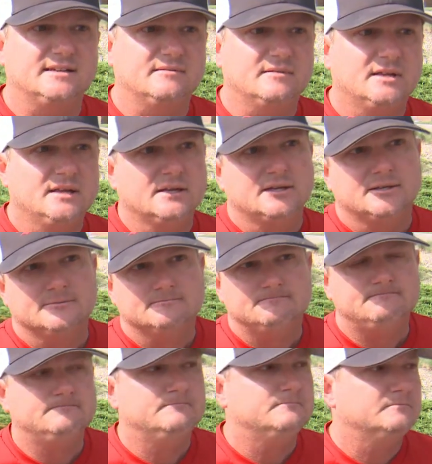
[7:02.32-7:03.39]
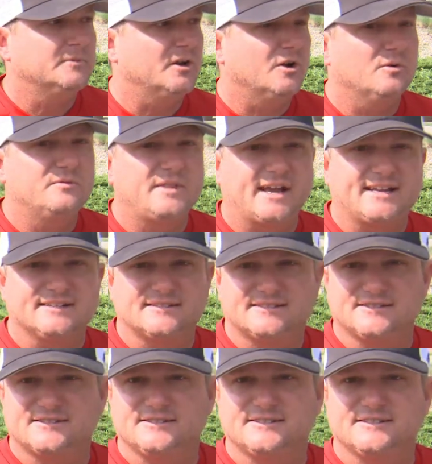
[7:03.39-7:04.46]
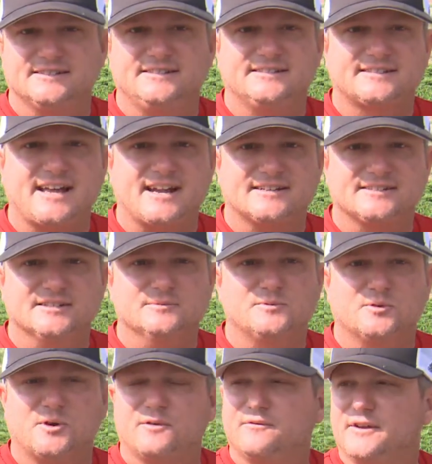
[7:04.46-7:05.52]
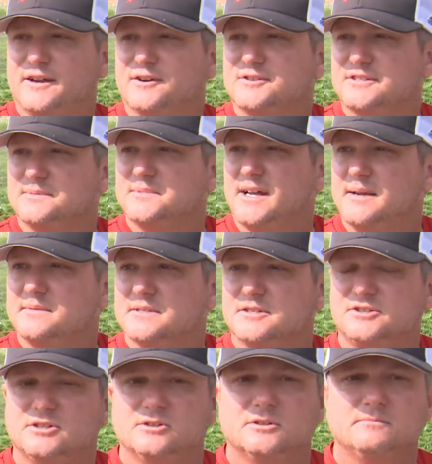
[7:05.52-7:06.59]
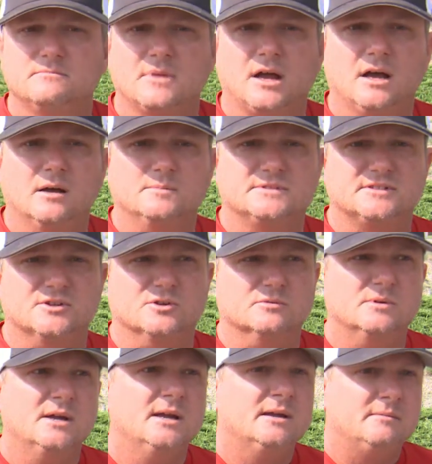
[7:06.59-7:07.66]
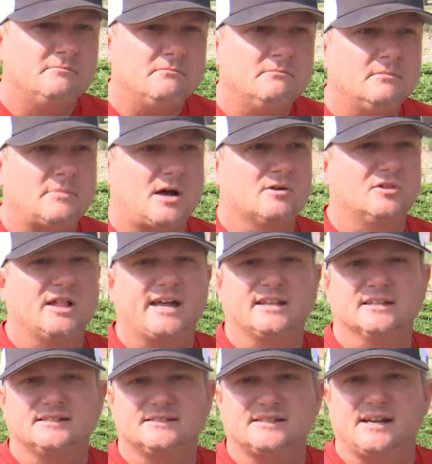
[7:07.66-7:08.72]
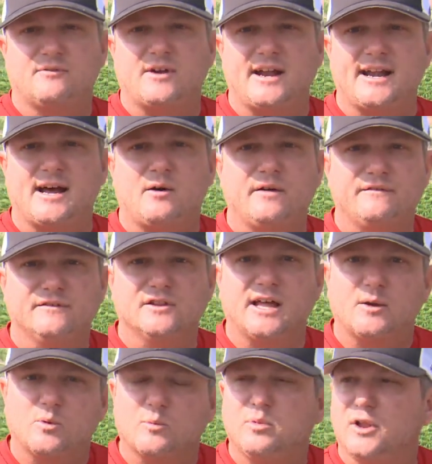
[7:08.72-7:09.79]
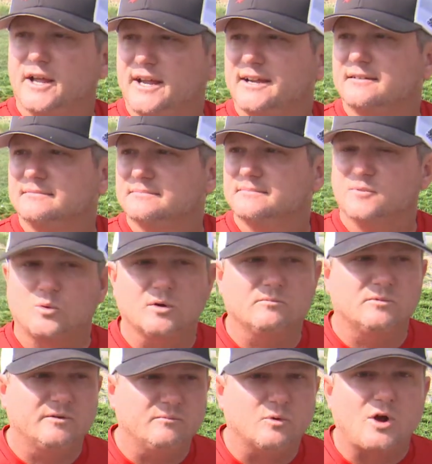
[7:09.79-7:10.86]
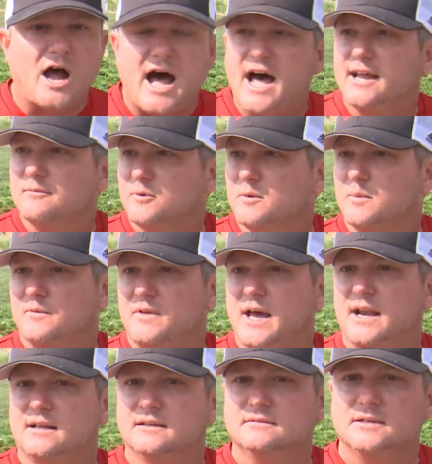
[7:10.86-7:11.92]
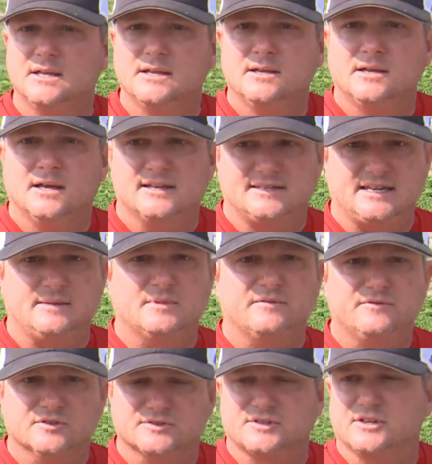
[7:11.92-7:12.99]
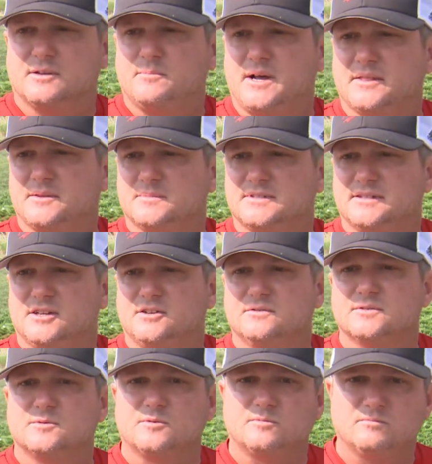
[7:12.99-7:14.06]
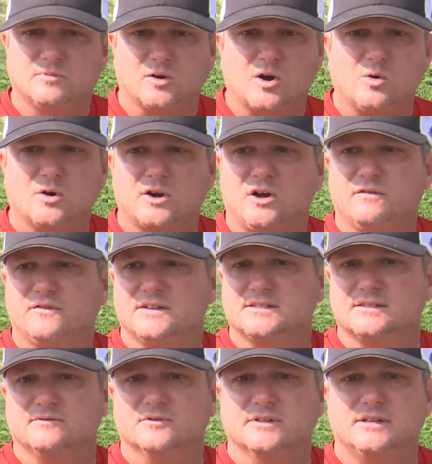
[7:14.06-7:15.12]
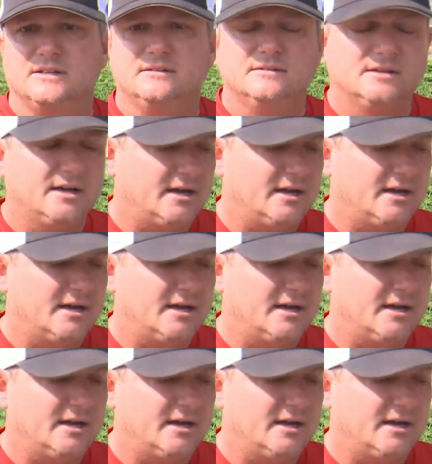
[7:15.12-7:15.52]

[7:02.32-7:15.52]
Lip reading: and you know, that consistency has kind of slipped through our fingers sometimes this year. So I'll gladly say right now I feel like we're playing, we're hot. We've got a team that feels good about themselves. We're going offensively.